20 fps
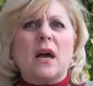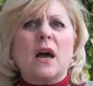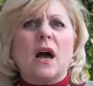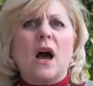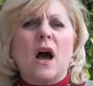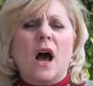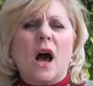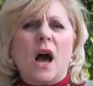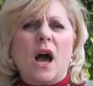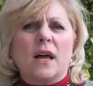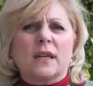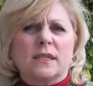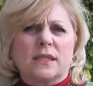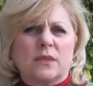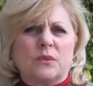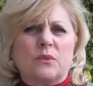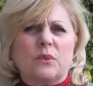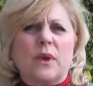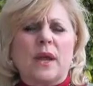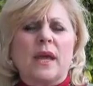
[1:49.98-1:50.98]
hot
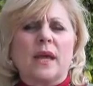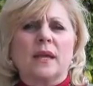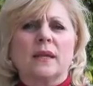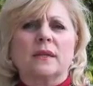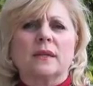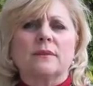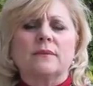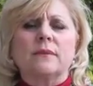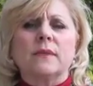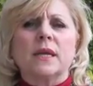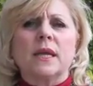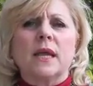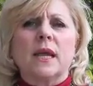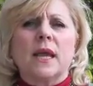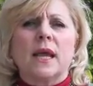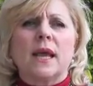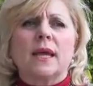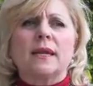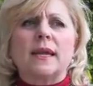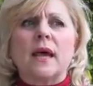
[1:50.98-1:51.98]
and red.
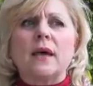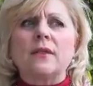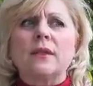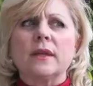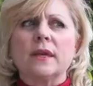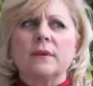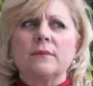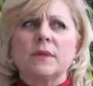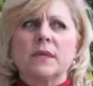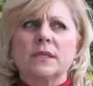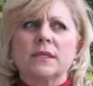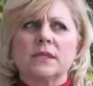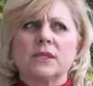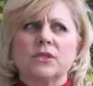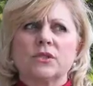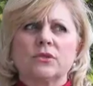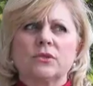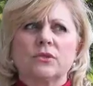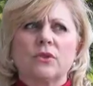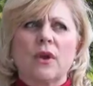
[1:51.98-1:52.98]
And now that I'm
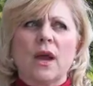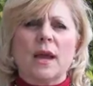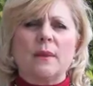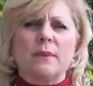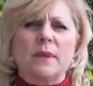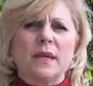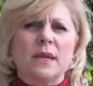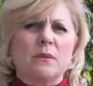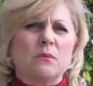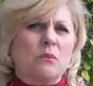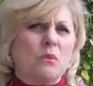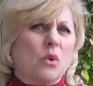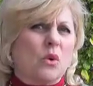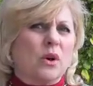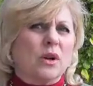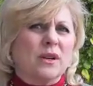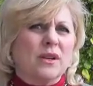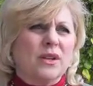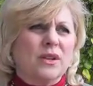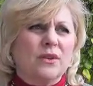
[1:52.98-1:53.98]
describing it
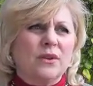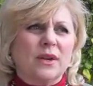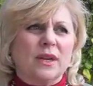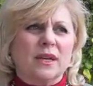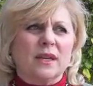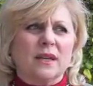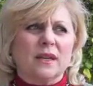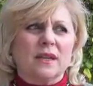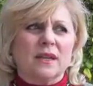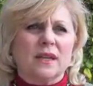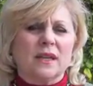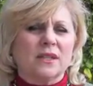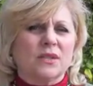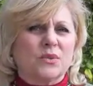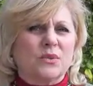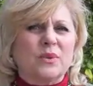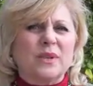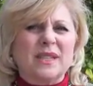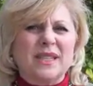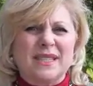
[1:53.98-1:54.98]
more to you,
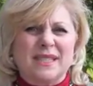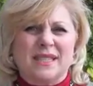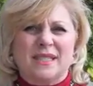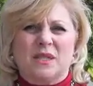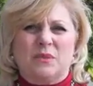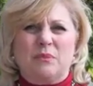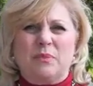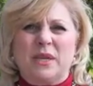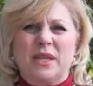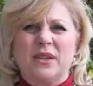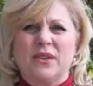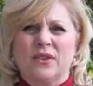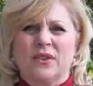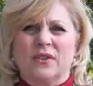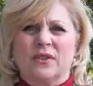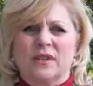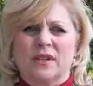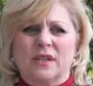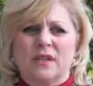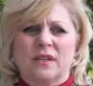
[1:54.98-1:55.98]
it's really
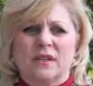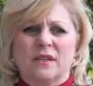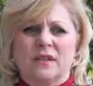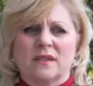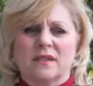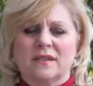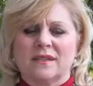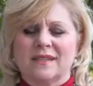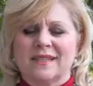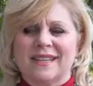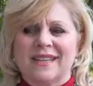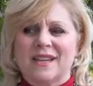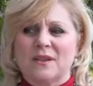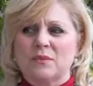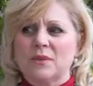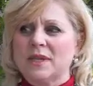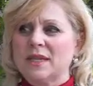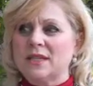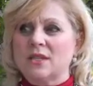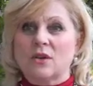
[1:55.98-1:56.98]
disappeared, and I
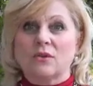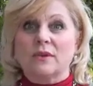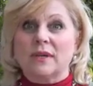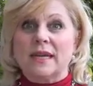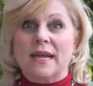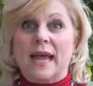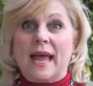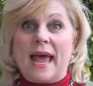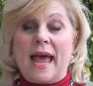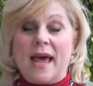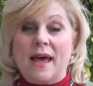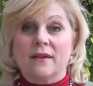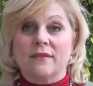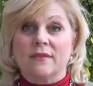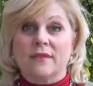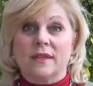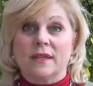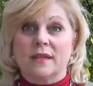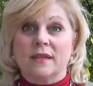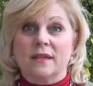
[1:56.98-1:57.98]
really don't
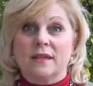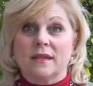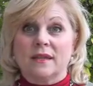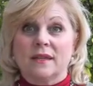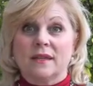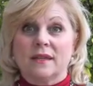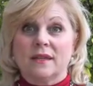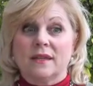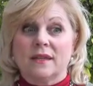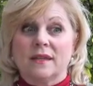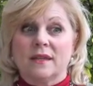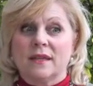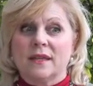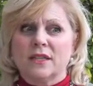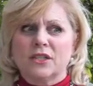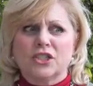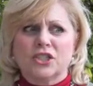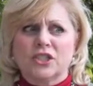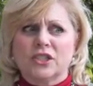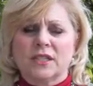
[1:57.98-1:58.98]
have the
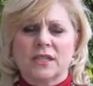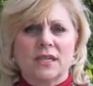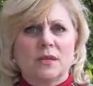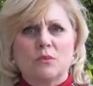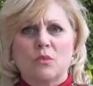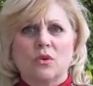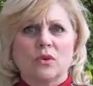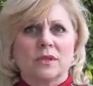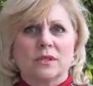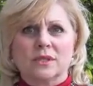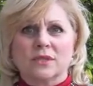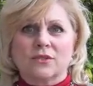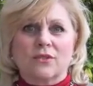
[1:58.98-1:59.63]
itch anymore to